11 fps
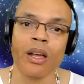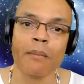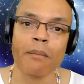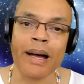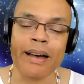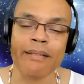
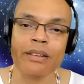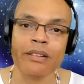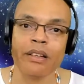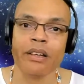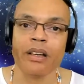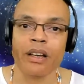by having
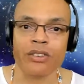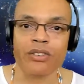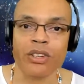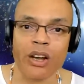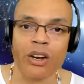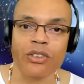
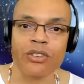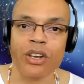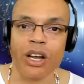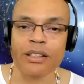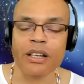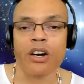Aser's son,